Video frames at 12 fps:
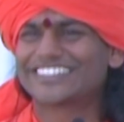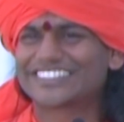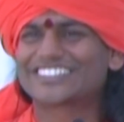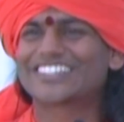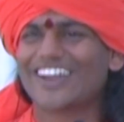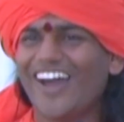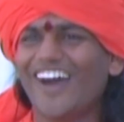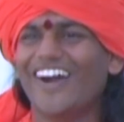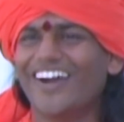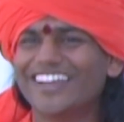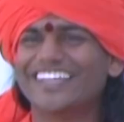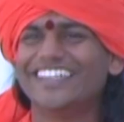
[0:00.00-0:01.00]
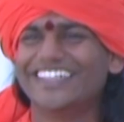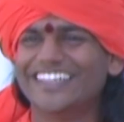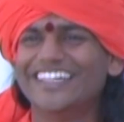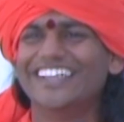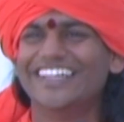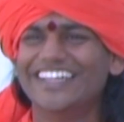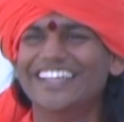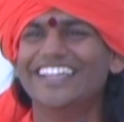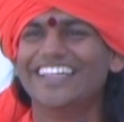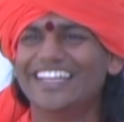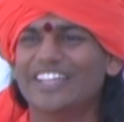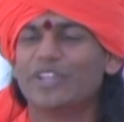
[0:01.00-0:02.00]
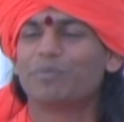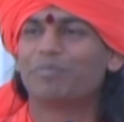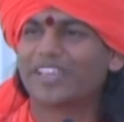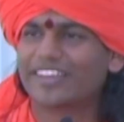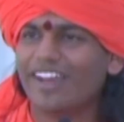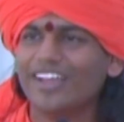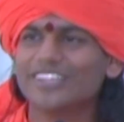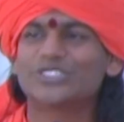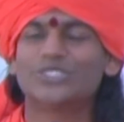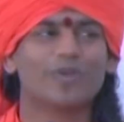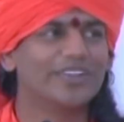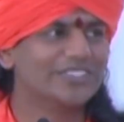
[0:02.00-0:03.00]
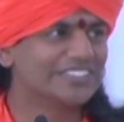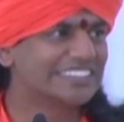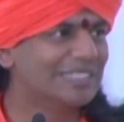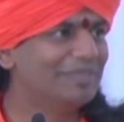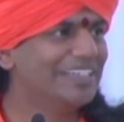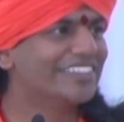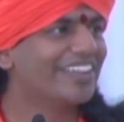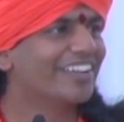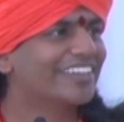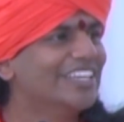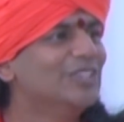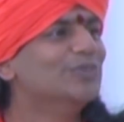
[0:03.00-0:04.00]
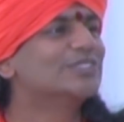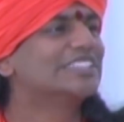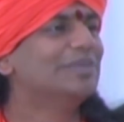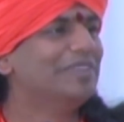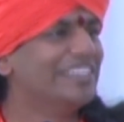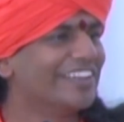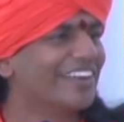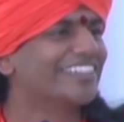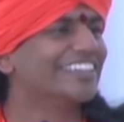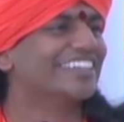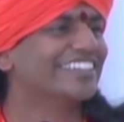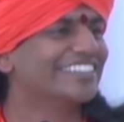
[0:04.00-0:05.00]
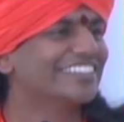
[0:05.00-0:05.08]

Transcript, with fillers: strong. Because you want to see me talking, you see me talking.